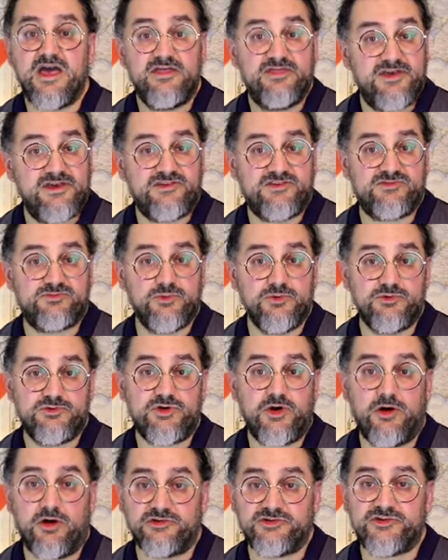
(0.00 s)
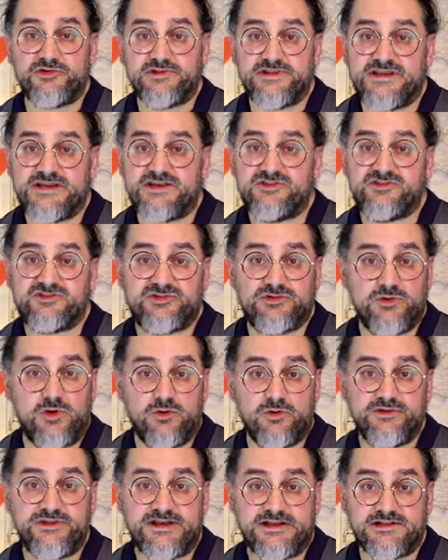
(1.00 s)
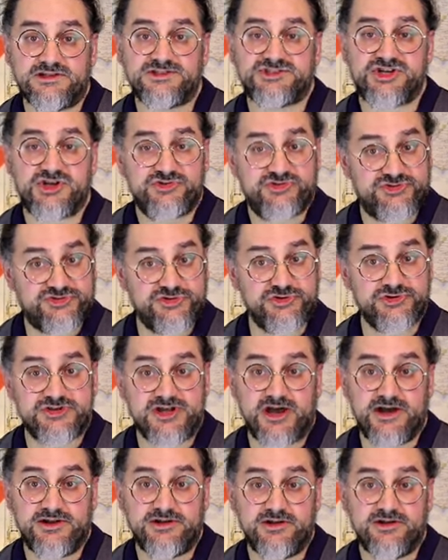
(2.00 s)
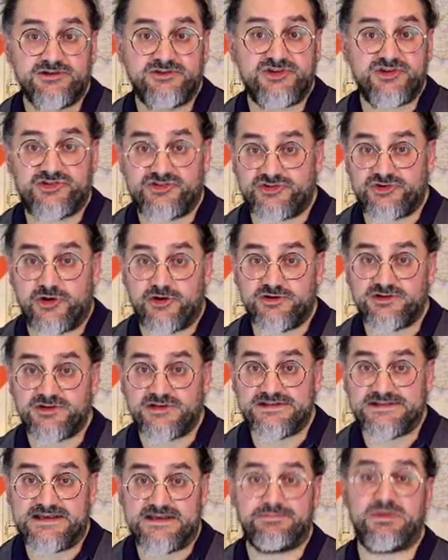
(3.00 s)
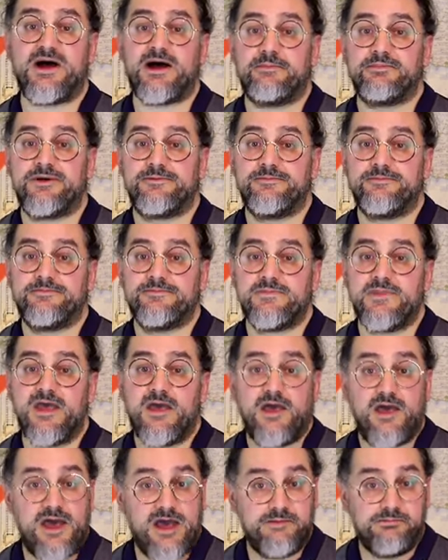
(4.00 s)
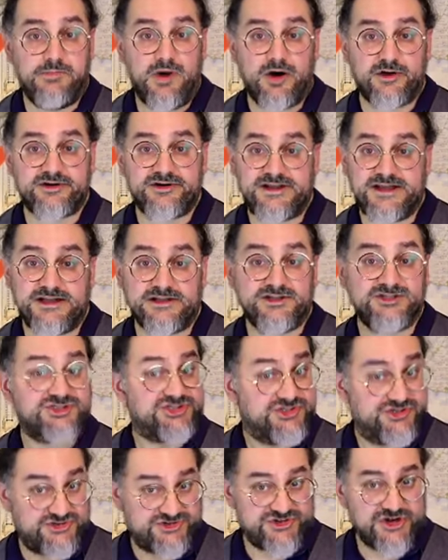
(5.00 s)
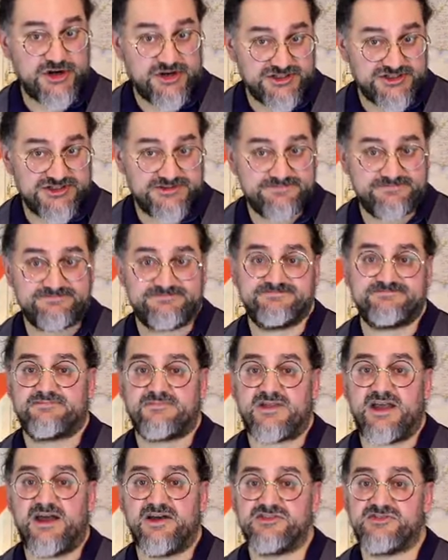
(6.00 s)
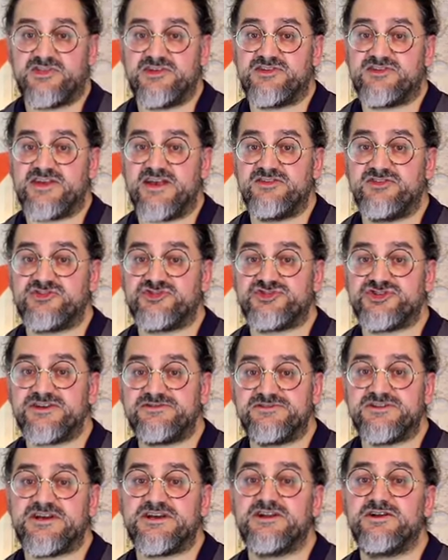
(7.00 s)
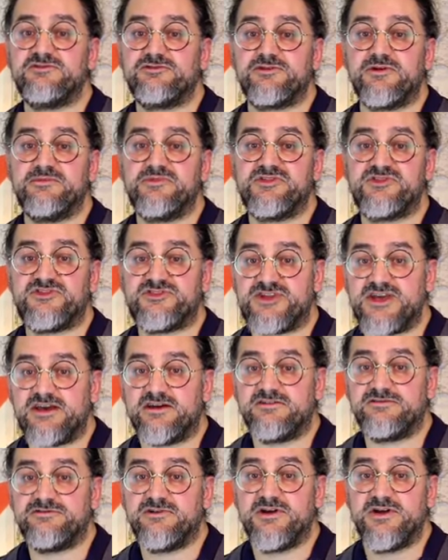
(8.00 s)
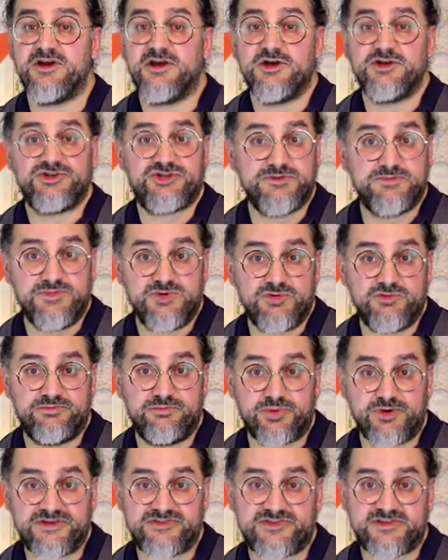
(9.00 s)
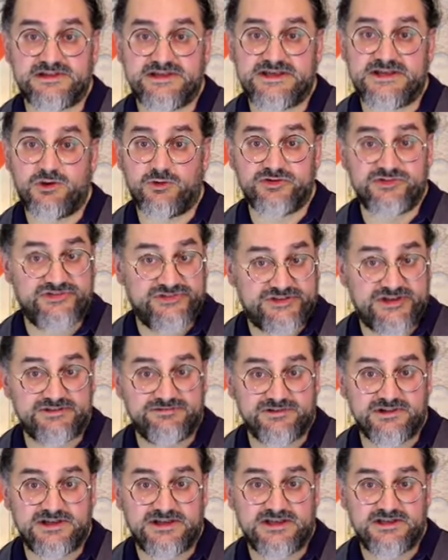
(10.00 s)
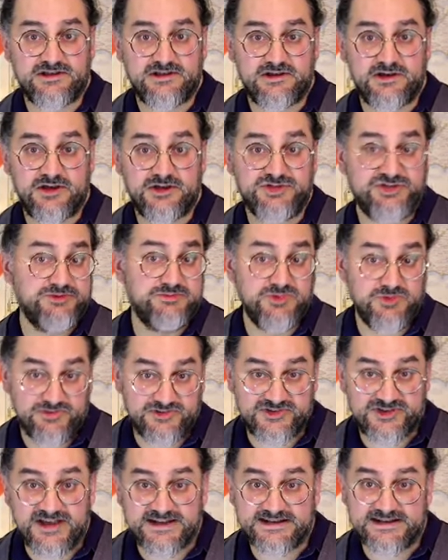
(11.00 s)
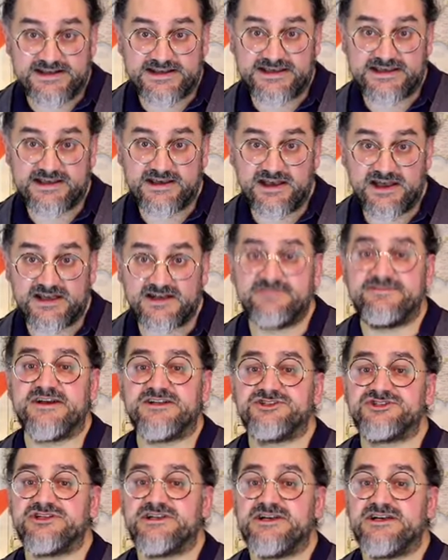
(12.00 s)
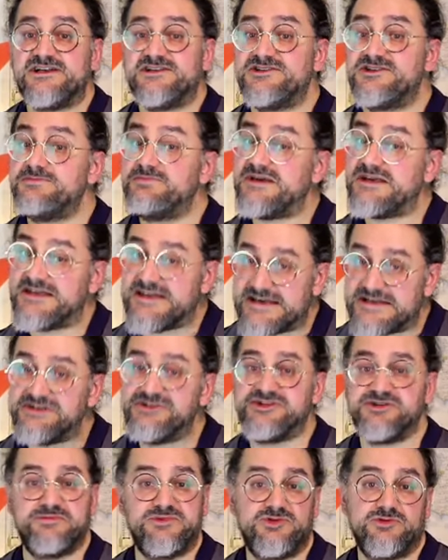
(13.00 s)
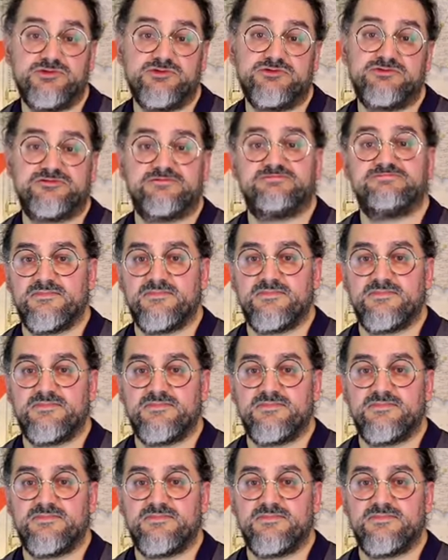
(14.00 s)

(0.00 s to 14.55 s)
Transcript: This root also leads to Old English sturtan, to start, leap up, and Modern English start, as the sense shifted from stiff to move briskly or stiffly, to move suddenly, and eventually to begin to move.